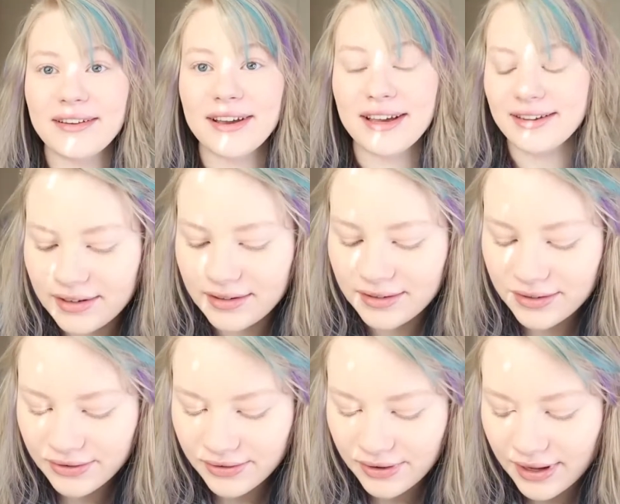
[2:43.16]
Okay,
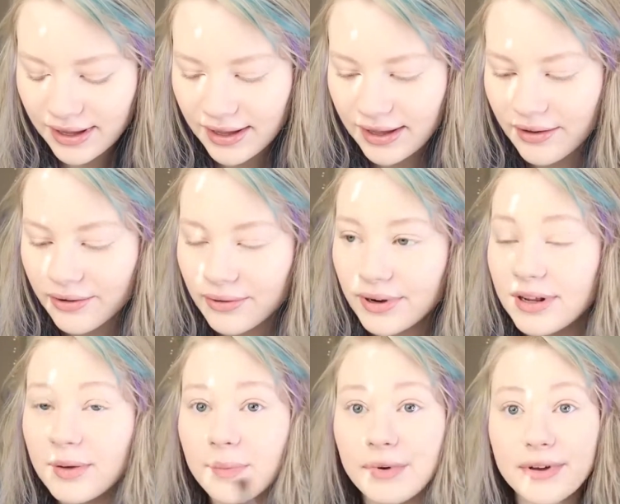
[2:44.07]
so I
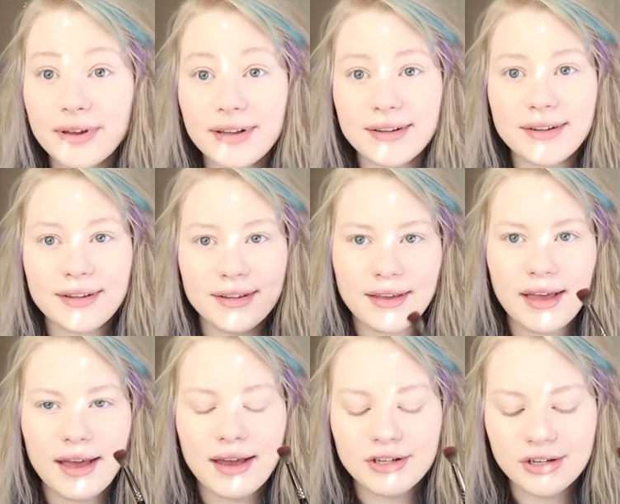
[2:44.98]
already put
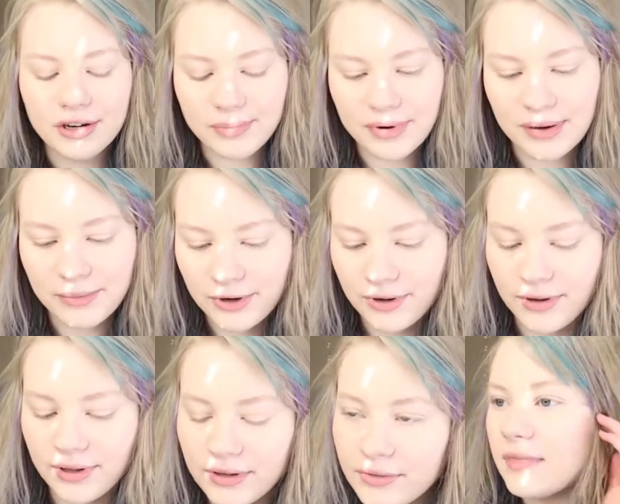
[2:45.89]
eyeshadow primer
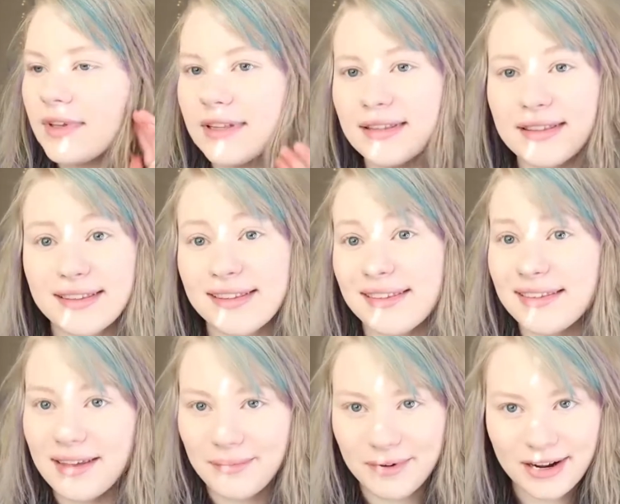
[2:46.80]
on. It's the
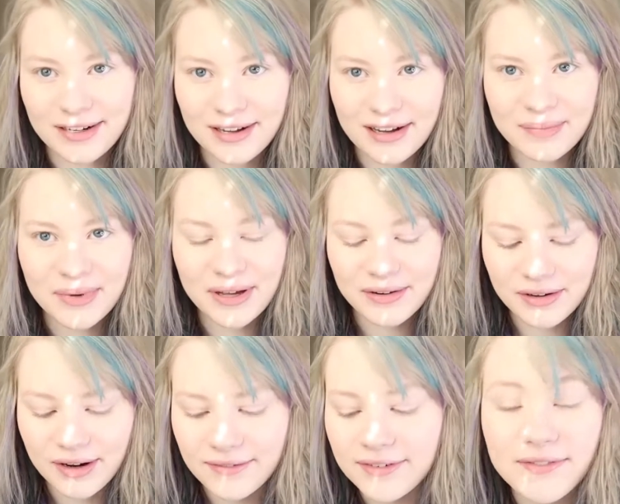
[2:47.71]
same one I talk about
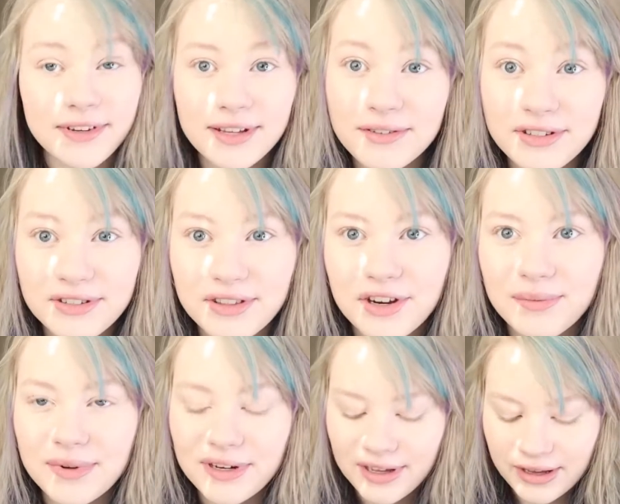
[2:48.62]
in every video, it's just the
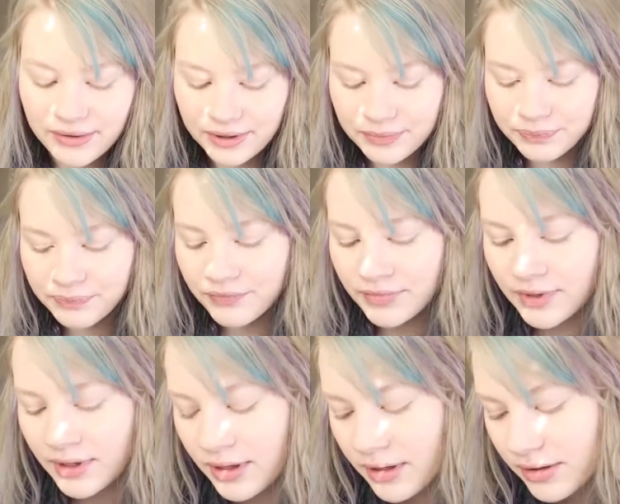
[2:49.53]
Urban Decay one.
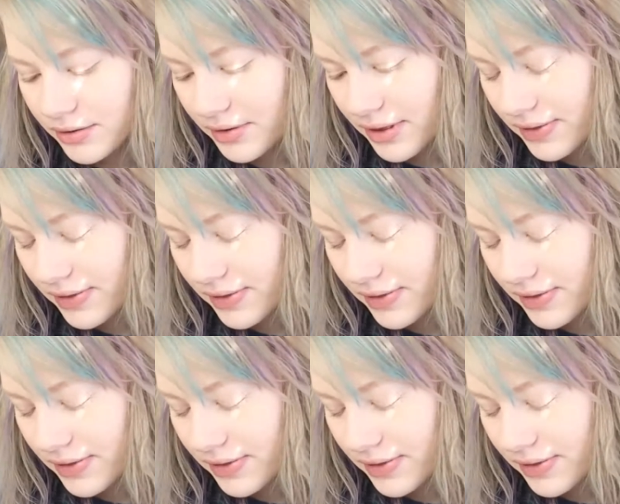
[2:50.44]
So I